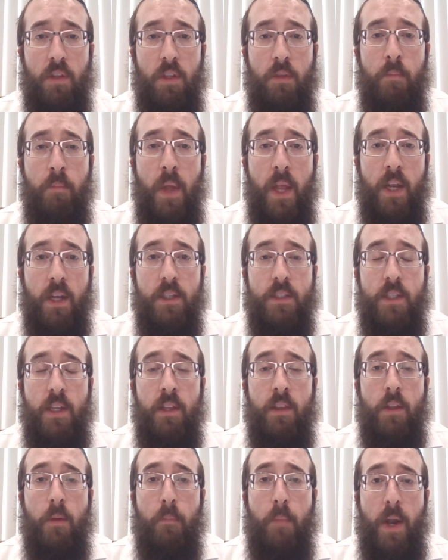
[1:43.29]
to make us
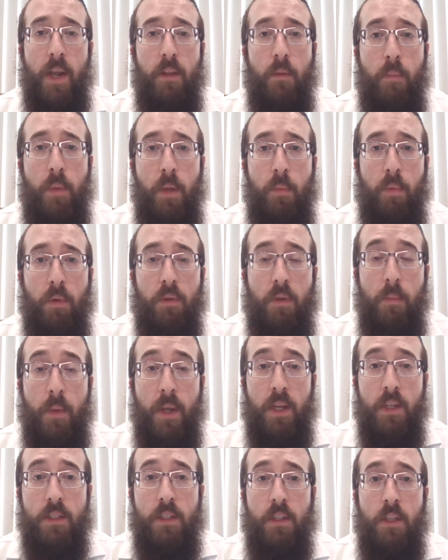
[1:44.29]
into better people, to
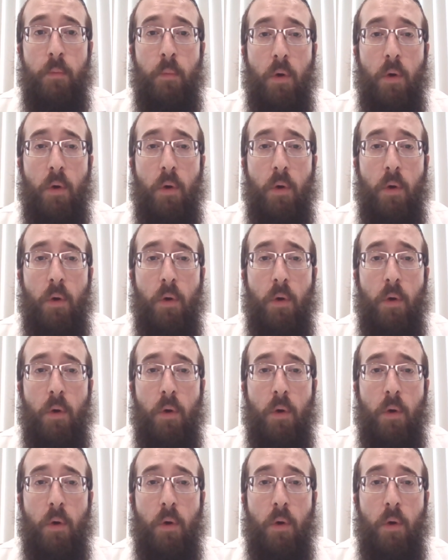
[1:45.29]
make us into